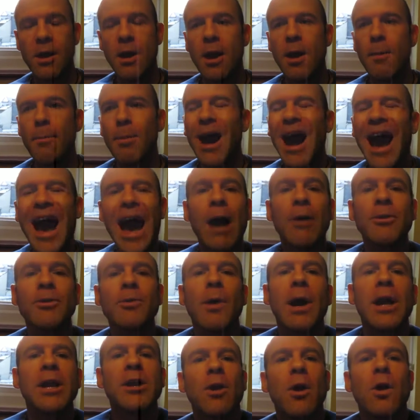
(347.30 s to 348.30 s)
But how
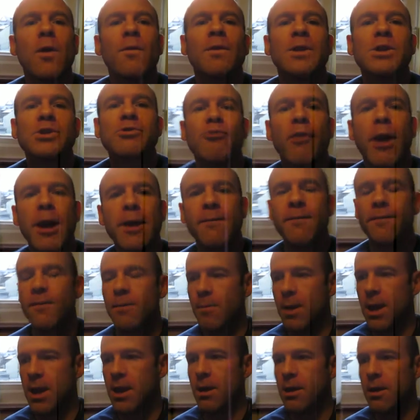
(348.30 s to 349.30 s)
do I know if it's right for
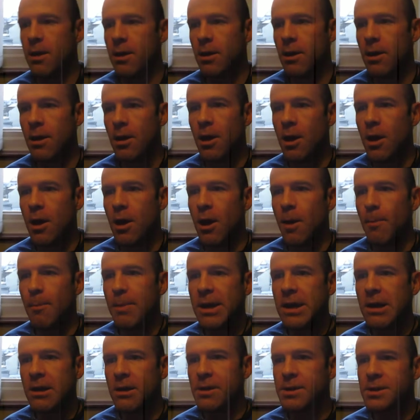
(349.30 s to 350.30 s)
me?
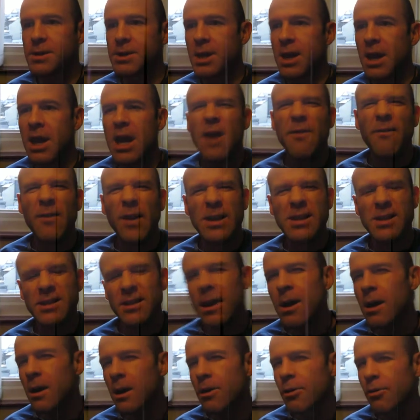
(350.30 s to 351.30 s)
Because if I
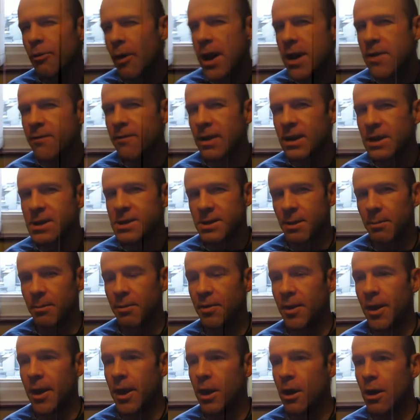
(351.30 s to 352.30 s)
start craving
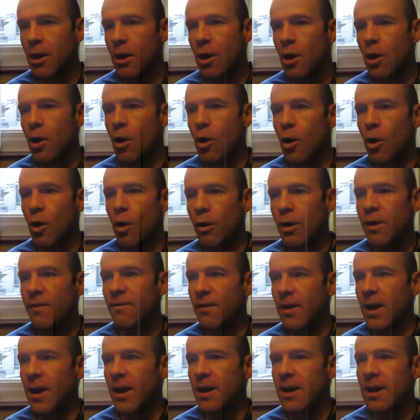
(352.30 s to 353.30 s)
something, or
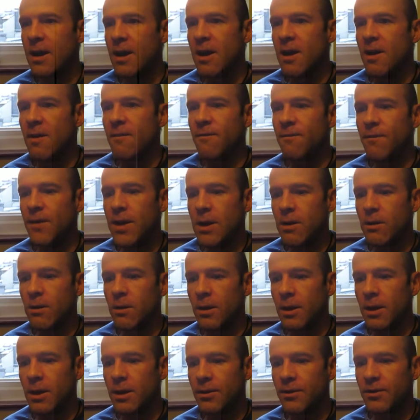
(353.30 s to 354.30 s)
if I
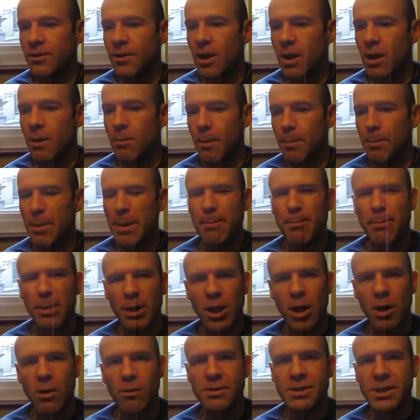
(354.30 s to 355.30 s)
feel that a bit
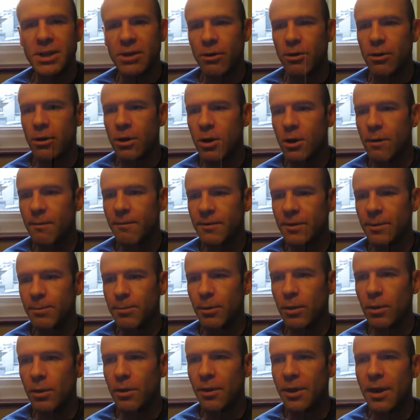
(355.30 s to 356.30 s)
bloated or
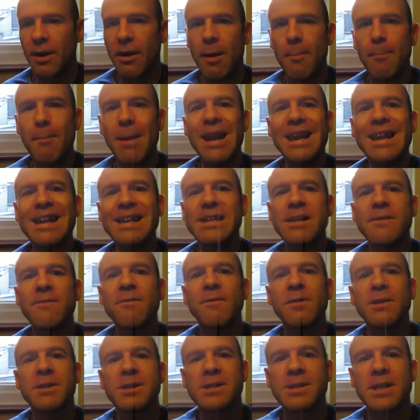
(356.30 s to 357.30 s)
uncomfortable, there are many
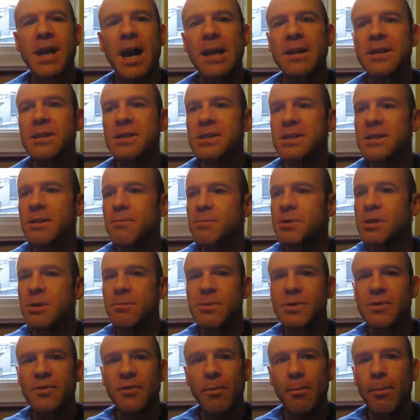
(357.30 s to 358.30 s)
different signs and
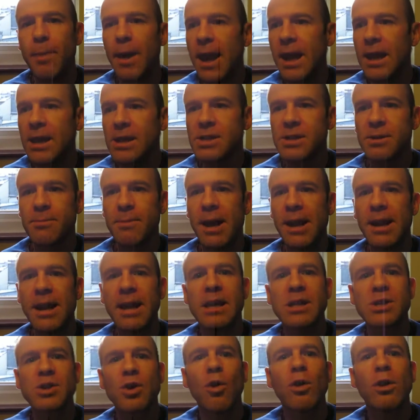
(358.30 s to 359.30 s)
symptoms, from pains, from
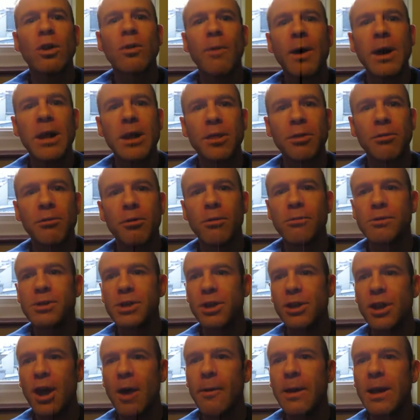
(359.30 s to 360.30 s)
headaches, all the way through to
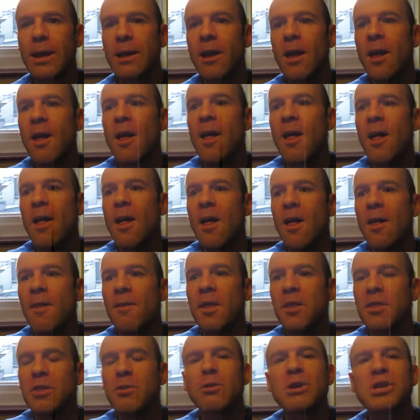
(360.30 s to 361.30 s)
knowing
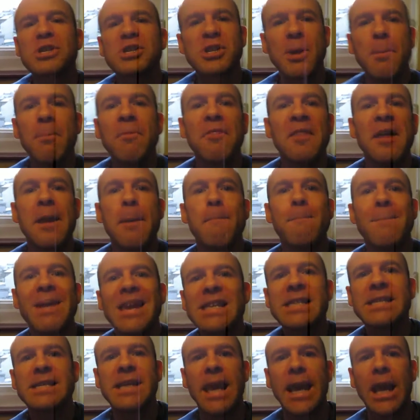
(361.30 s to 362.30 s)
that there was something
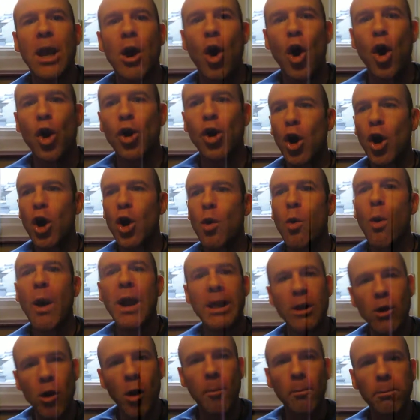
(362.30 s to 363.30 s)
missing or
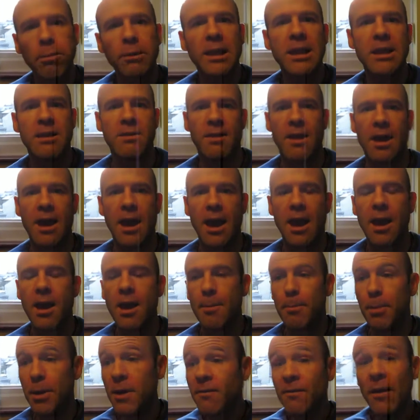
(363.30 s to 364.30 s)
quite complete there.
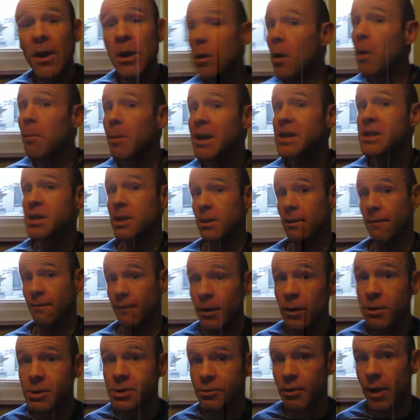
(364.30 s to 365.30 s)
But if I know I'm eating the
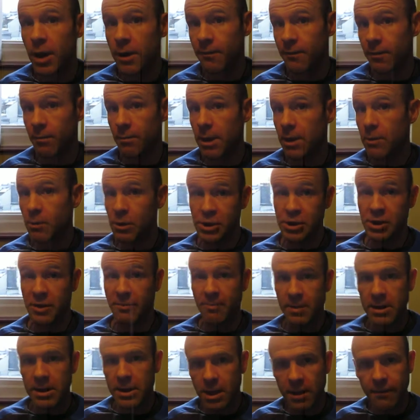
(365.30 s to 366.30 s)
foods right for me, which
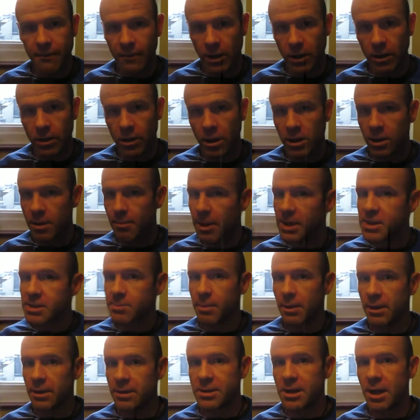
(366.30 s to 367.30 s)
I've been given on the
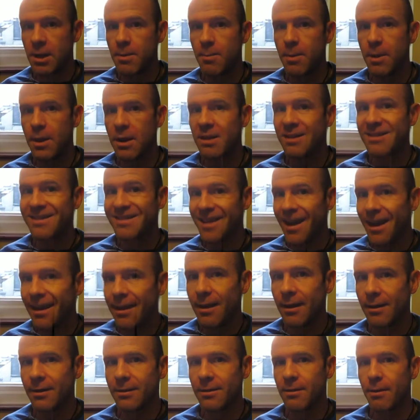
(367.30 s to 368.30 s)
Metabolic Typing
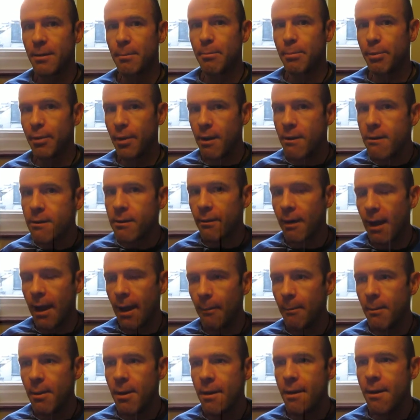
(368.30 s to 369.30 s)
Diet
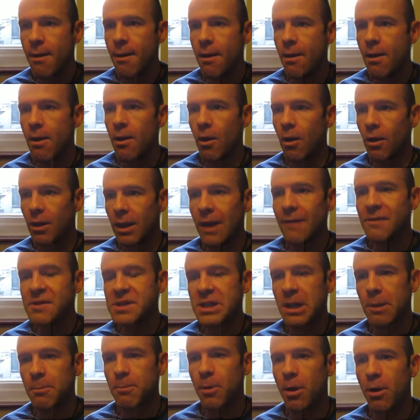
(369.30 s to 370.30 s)
Programme or
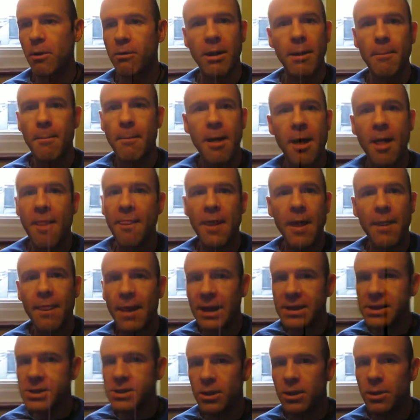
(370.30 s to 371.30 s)
Lifestyle Programme, then
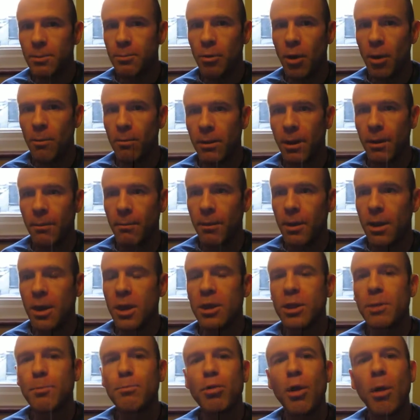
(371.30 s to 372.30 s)
that's not the problem.
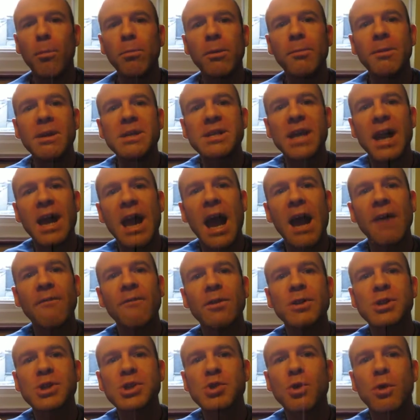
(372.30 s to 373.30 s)
The problem is I
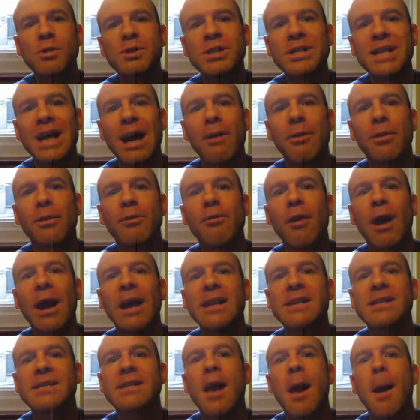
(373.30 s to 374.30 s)
haven't sorted out the
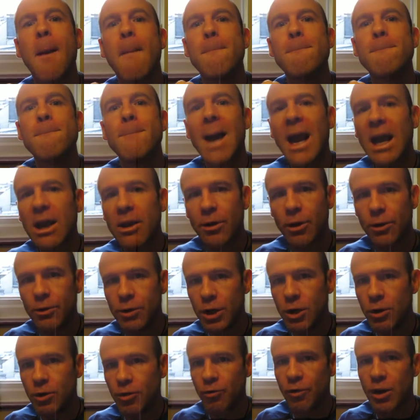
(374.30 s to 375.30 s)
right
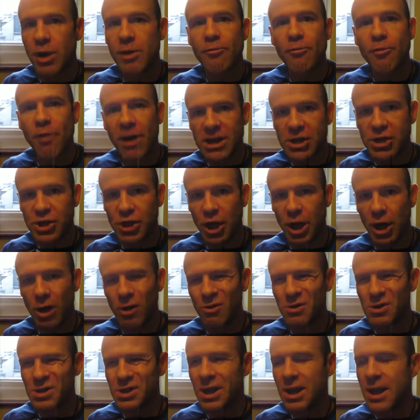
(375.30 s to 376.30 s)
macronutrient
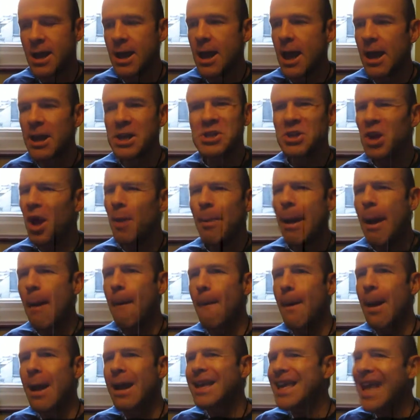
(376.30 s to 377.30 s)
ratios. And it's not
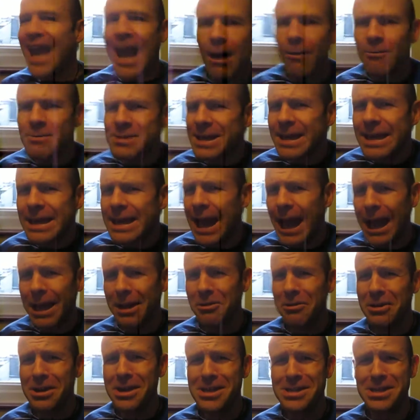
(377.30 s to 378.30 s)
about counting
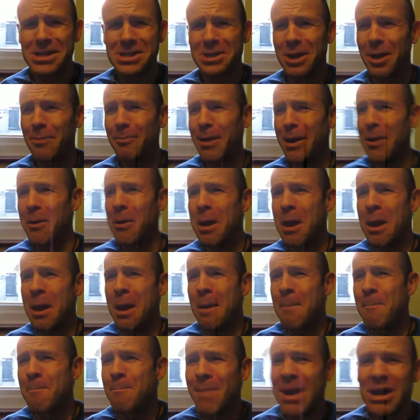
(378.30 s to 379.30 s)
calories, it's not about
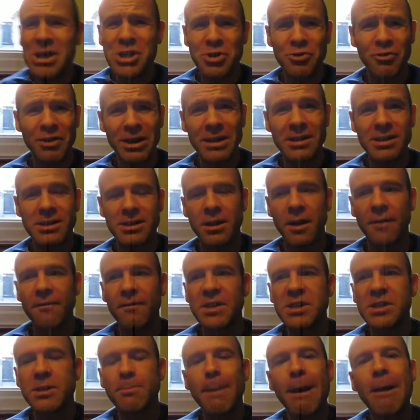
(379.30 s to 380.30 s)
measuring stuff,
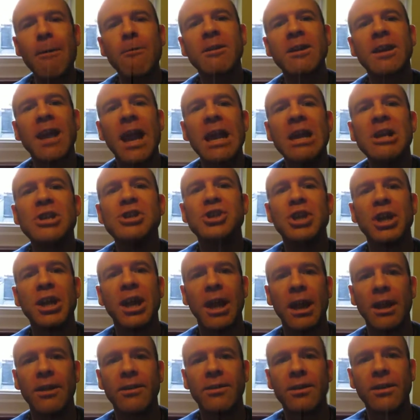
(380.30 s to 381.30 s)
it's about gauging
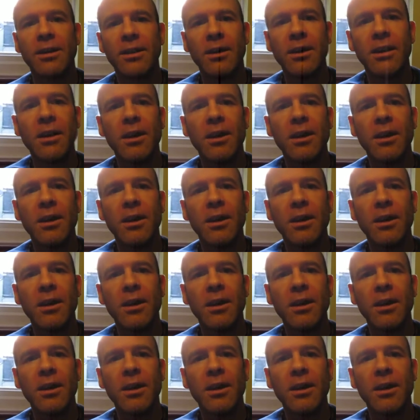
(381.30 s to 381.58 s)
it.